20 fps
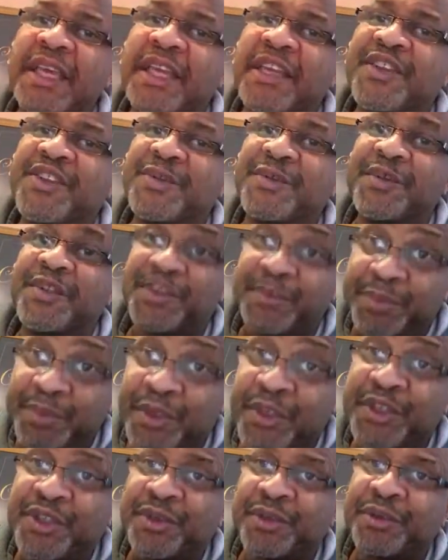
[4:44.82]
get a
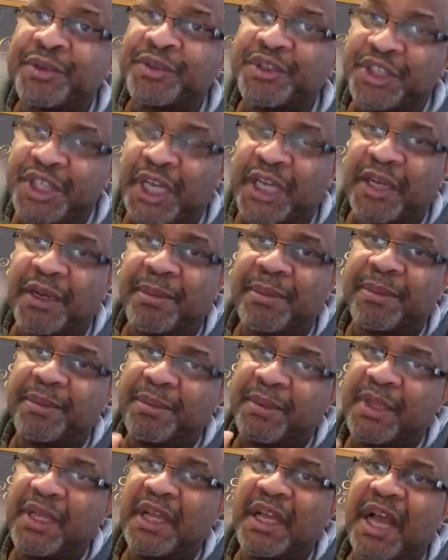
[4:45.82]
spiritual checkup.
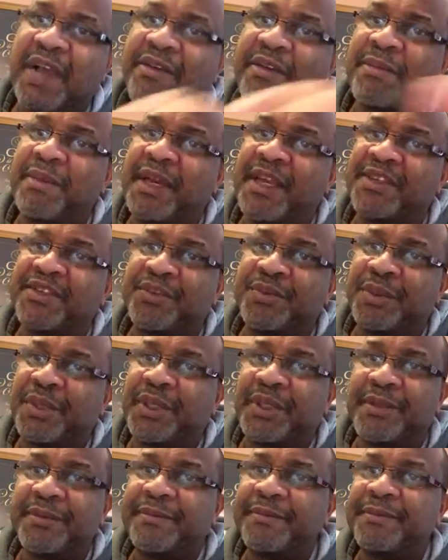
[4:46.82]
Have a blessed
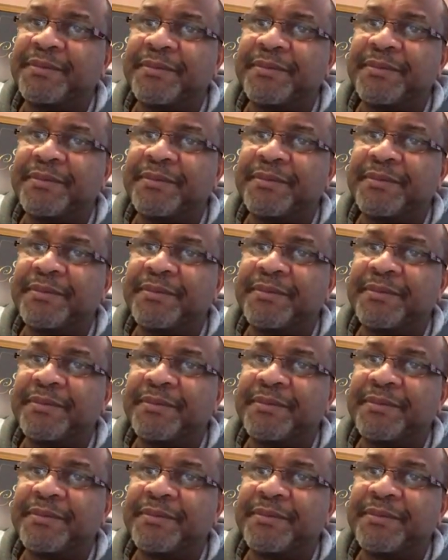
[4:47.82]
week.